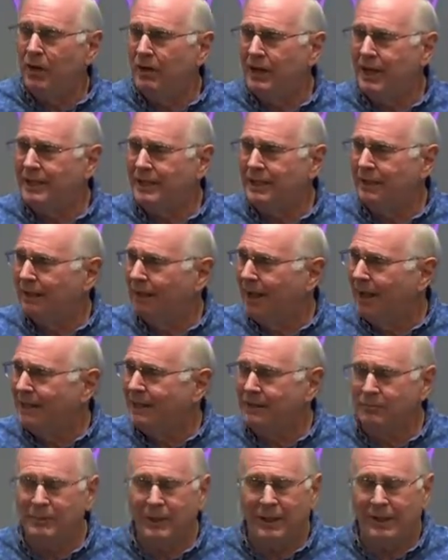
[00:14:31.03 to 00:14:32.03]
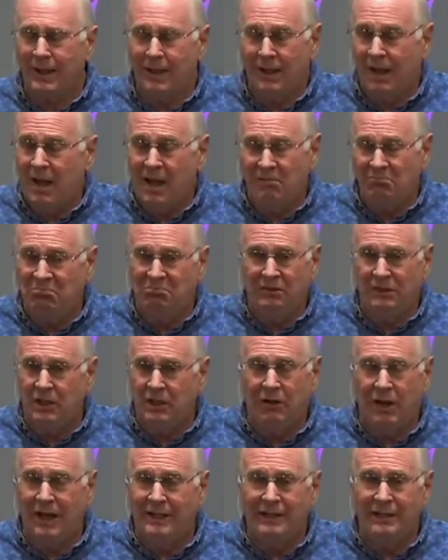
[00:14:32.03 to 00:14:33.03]
and I didn't like it, but I
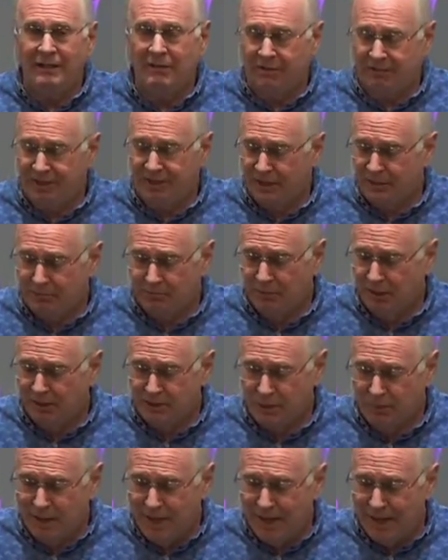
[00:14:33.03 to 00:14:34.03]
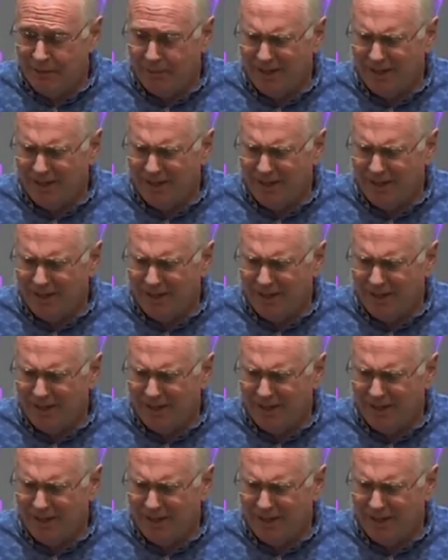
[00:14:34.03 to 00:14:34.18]
didn't think much about it.